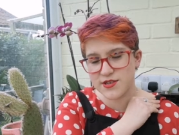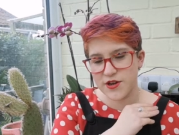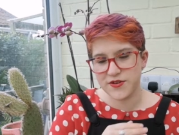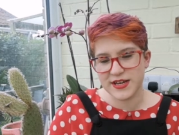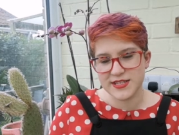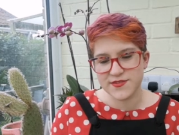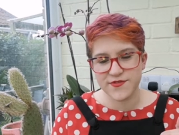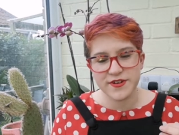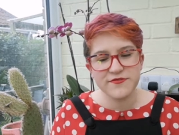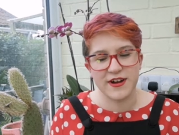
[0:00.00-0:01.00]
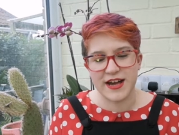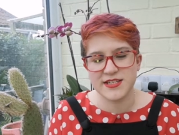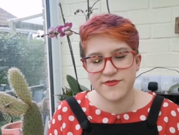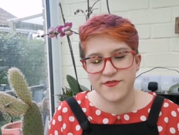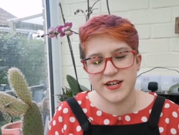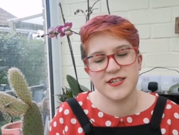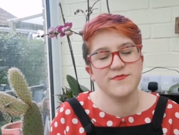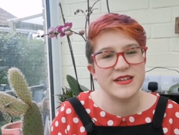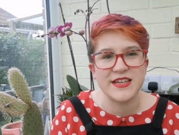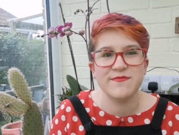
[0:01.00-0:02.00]
So it's very rare to find
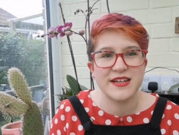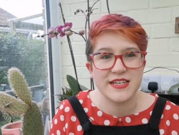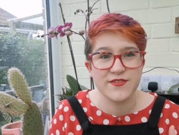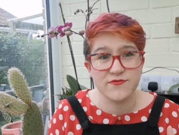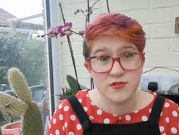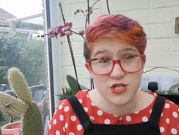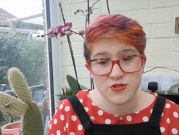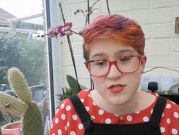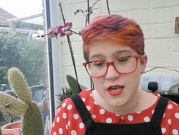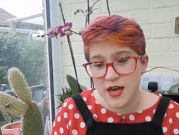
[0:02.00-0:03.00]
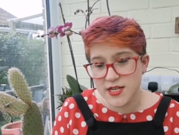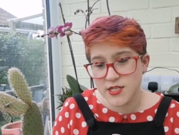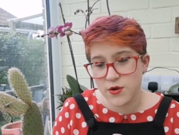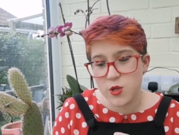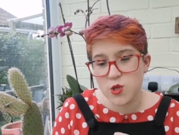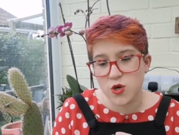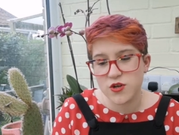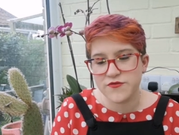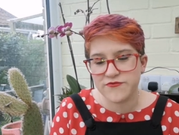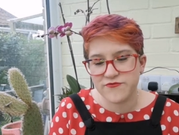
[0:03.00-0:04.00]
complete medieval shoes, so a
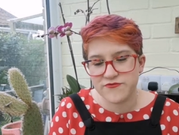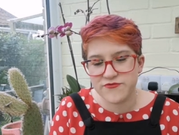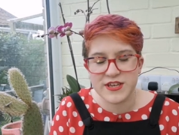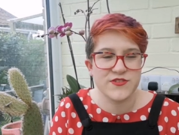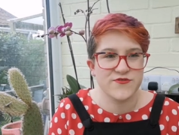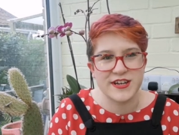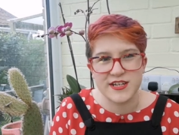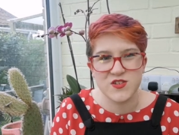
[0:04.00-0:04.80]
lot of this